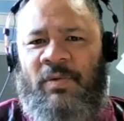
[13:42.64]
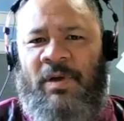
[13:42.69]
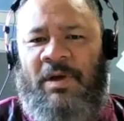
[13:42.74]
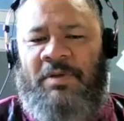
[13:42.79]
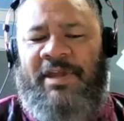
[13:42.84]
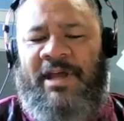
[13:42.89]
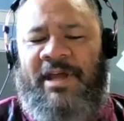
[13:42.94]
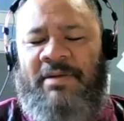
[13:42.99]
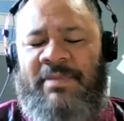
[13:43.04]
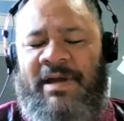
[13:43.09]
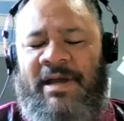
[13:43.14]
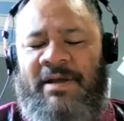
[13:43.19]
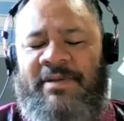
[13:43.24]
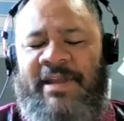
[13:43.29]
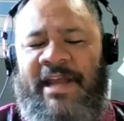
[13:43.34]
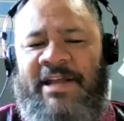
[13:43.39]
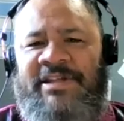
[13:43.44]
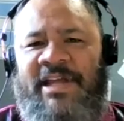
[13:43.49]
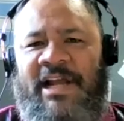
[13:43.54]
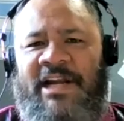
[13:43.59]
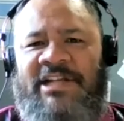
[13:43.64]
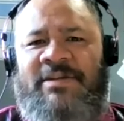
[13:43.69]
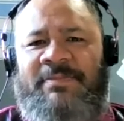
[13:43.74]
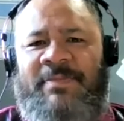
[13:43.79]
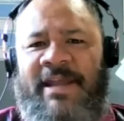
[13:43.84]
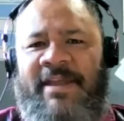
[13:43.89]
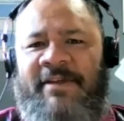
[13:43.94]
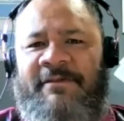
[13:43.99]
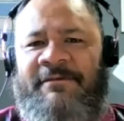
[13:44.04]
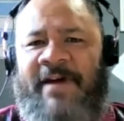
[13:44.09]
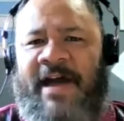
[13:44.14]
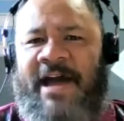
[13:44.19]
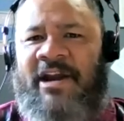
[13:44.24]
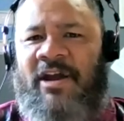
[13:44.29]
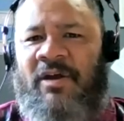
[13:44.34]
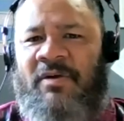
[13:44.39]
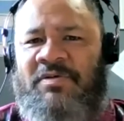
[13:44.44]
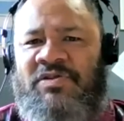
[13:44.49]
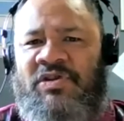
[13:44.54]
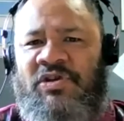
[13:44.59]
Well done, mate. Now, tell us about your
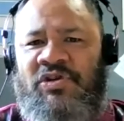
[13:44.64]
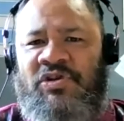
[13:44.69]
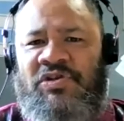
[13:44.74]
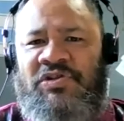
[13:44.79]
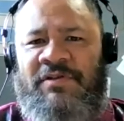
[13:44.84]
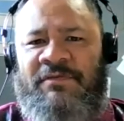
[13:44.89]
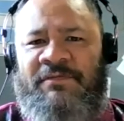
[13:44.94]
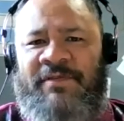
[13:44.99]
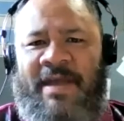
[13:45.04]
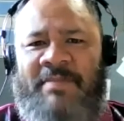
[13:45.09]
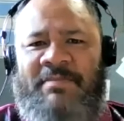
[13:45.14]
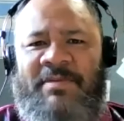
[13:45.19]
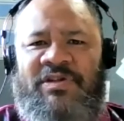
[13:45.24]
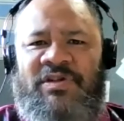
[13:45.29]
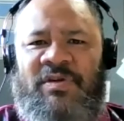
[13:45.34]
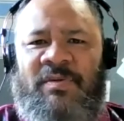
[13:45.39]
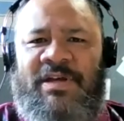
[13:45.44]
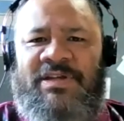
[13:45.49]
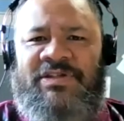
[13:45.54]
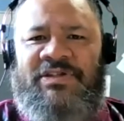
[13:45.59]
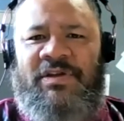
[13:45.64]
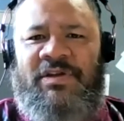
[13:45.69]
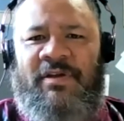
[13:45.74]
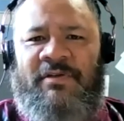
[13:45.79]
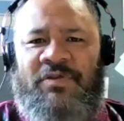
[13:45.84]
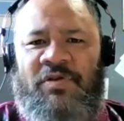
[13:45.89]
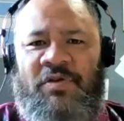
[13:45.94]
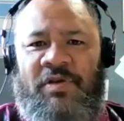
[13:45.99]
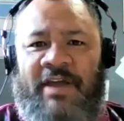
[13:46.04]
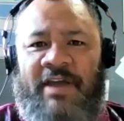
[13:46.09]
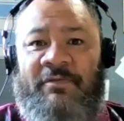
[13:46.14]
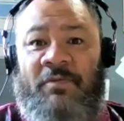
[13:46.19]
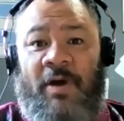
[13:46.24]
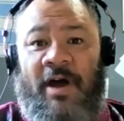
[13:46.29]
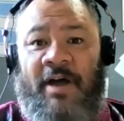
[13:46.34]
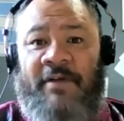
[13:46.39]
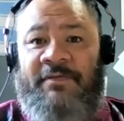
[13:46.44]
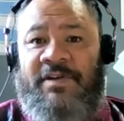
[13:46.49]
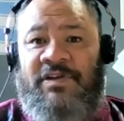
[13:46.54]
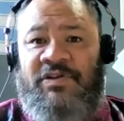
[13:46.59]
whānau. Introduce your family to us. Do you have
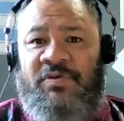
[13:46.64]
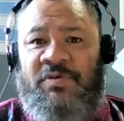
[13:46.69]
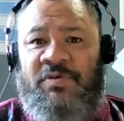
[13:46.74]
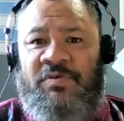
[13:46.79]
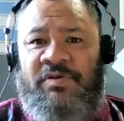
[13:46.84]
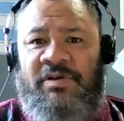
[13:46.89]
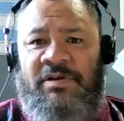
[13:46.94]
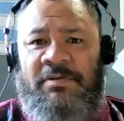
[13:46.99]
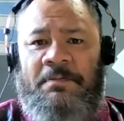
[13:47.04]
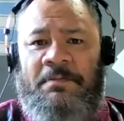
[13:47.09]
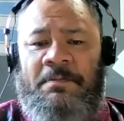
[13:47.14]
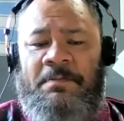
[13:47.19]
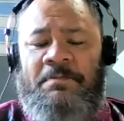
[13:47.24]
wife and children?